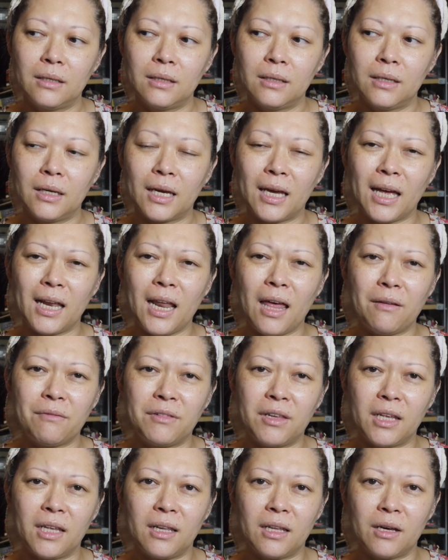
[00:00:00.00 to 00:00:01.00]
have
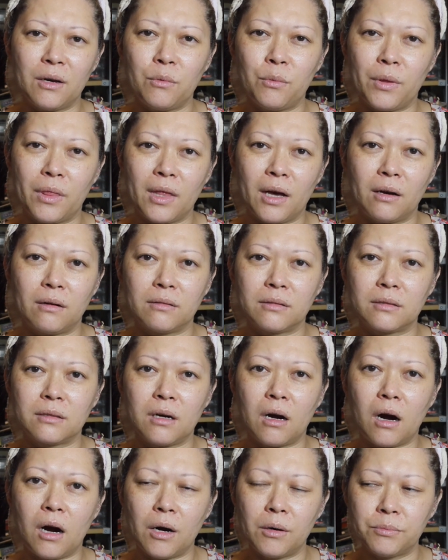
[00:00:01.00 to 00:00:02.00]
dinner without
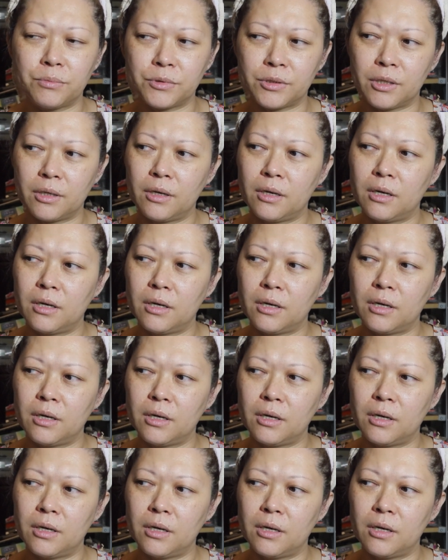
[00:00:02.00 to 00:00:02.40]
carbs.